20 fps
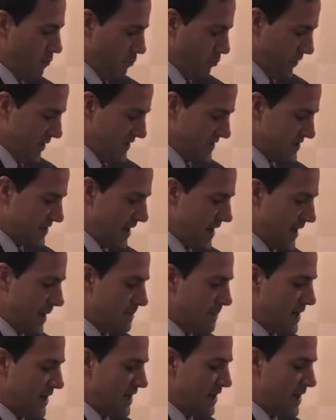Please take
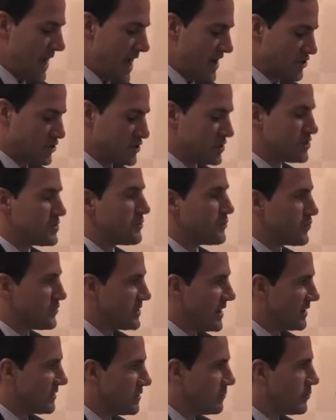immediate action to
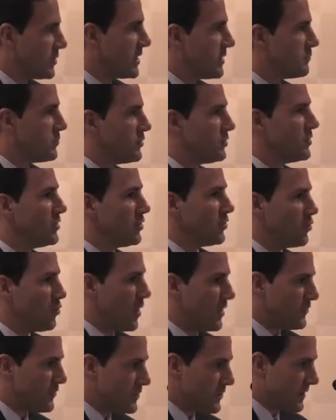protect the people who
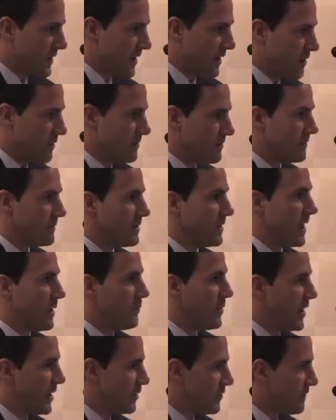are under your care and
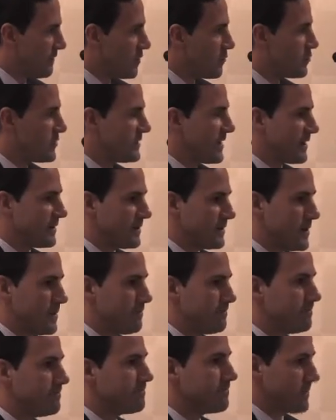pay you for protecting them.
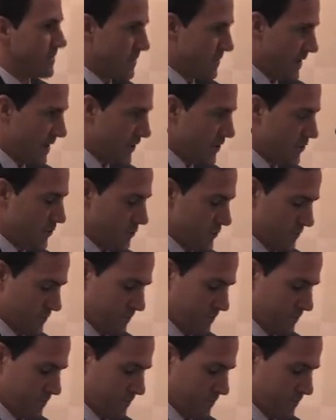Thank you.